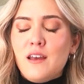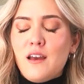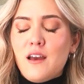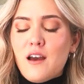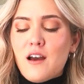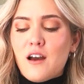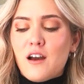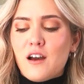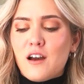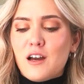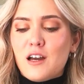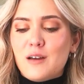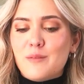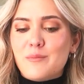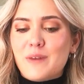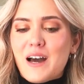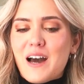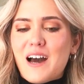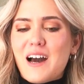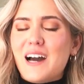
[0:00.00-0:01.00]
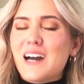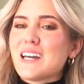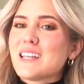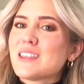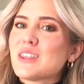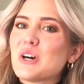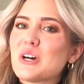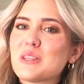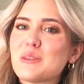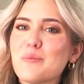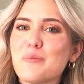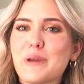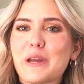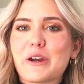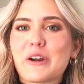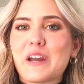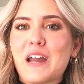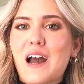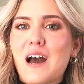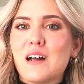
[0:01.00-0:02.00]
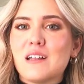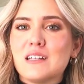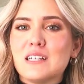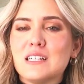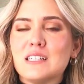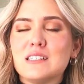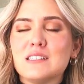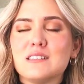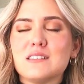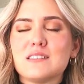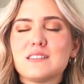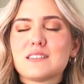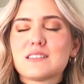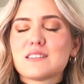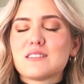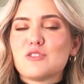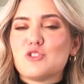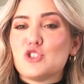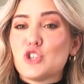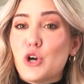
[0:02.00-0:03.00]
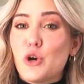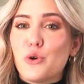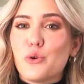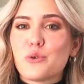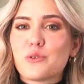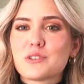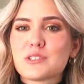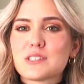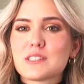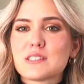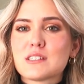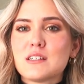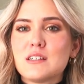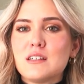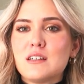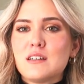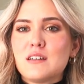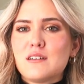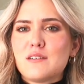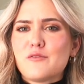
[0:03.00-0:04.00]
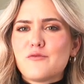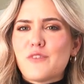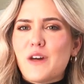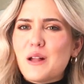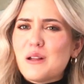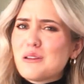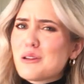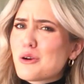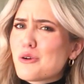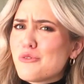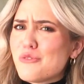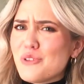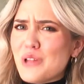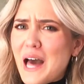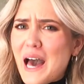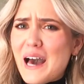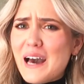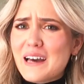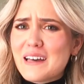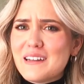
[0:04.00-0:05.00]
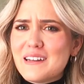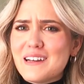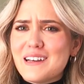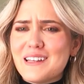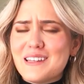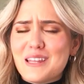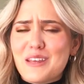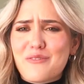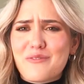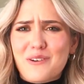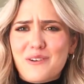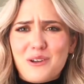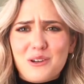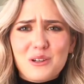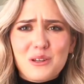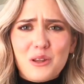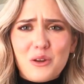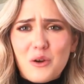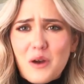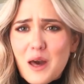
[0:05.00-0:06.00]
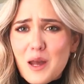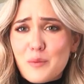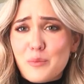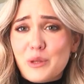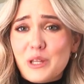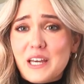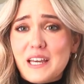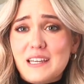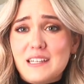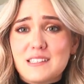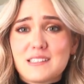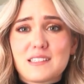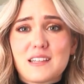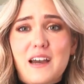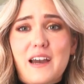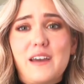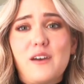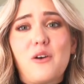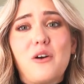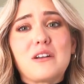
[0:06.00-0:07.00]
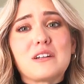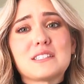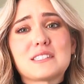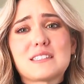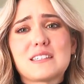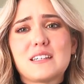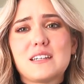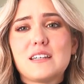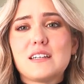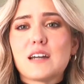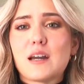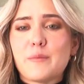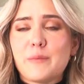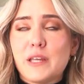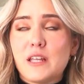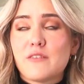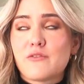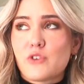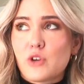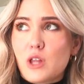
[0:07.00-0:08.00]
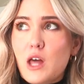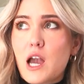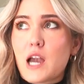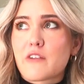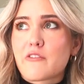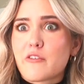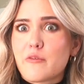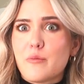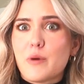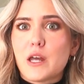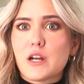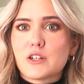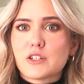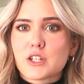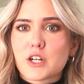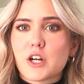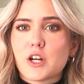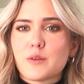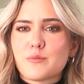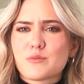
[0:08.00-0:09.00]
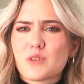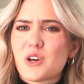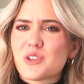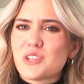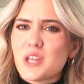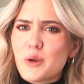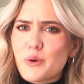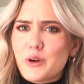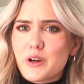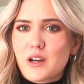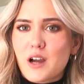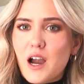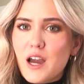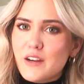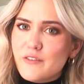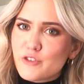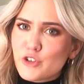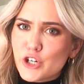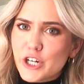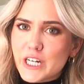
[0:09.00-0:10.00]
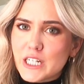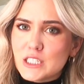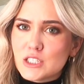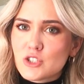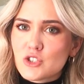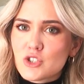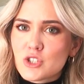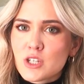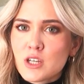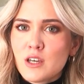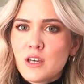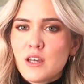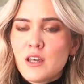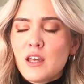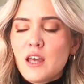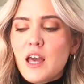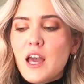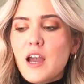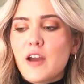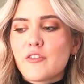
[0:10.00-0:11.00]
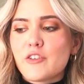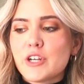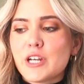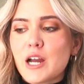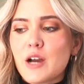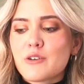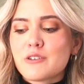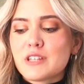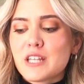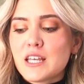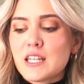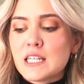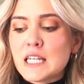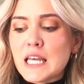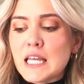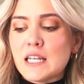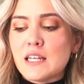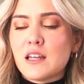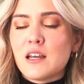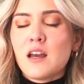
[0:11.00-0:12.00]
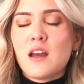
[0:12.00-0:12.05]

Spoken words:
I thought that Barry Allen's jokes fell a little flat and they felt a little out of place. I honestly, I mean, for lack of a better term, thought they were kind of cringe every now and then, and